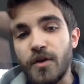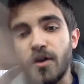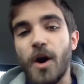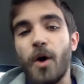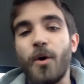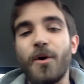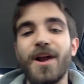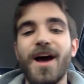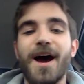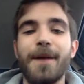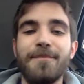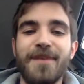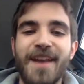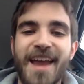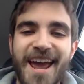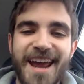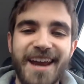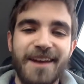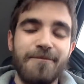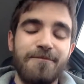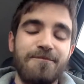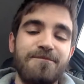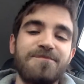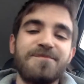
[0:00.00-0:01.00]
Yo, what up,
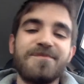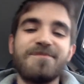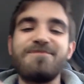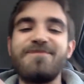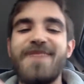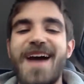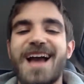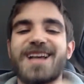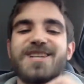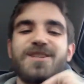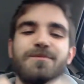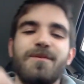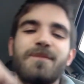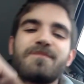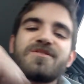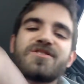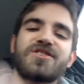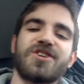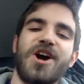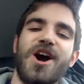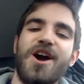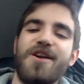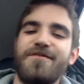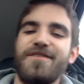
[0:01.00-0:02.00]
Nate? Maximum
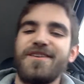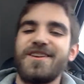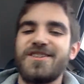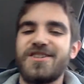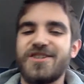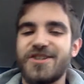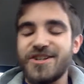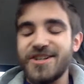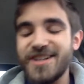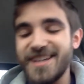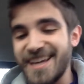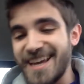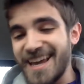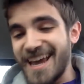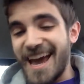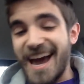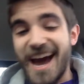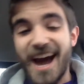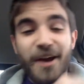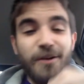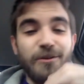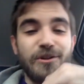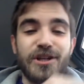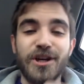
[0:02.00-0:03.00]
Jarvage.
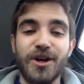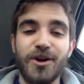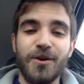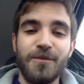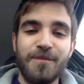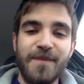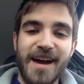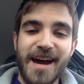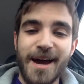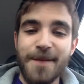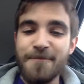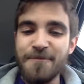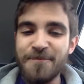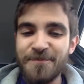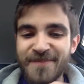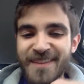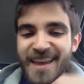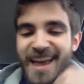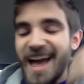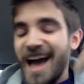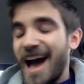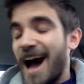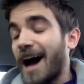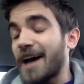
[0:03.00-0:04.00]
How you chilling, man?
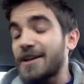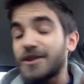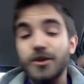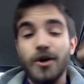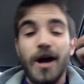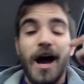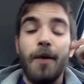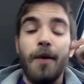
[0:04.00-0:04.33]
I just